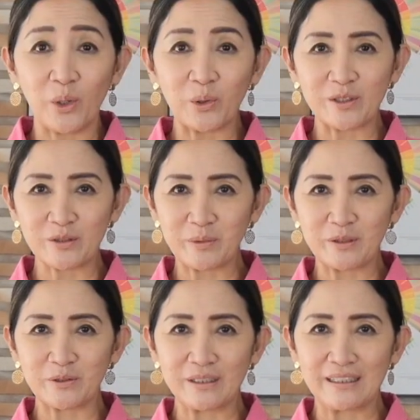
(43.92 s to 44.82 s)
Oh Christmas
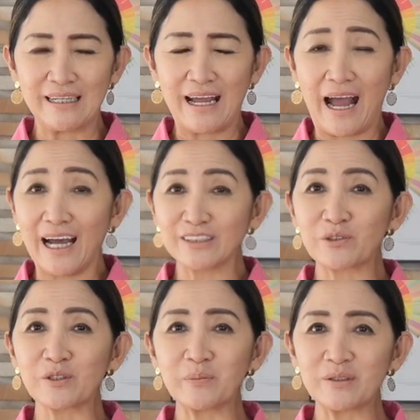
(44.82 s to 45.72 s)
Tree. And
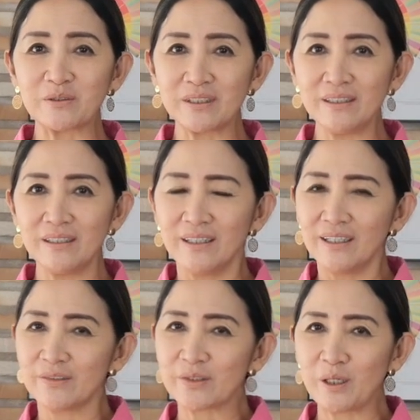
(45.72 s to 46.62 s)
Christmas tree
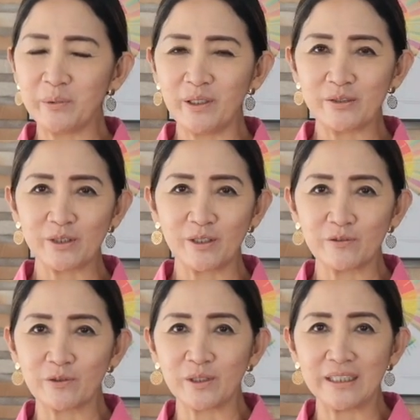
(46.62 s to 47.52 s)
is a combination
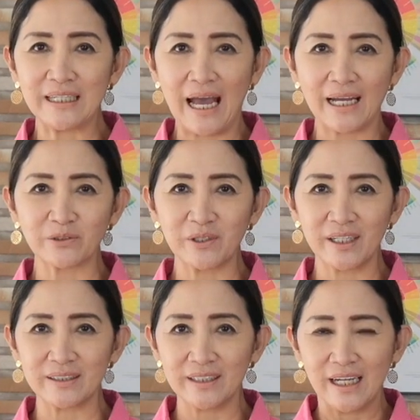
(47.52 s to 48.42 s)
of green and
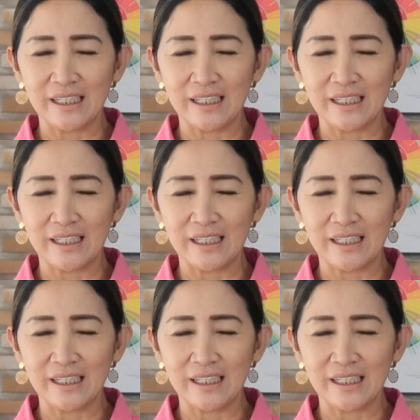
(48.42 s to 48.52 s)
red.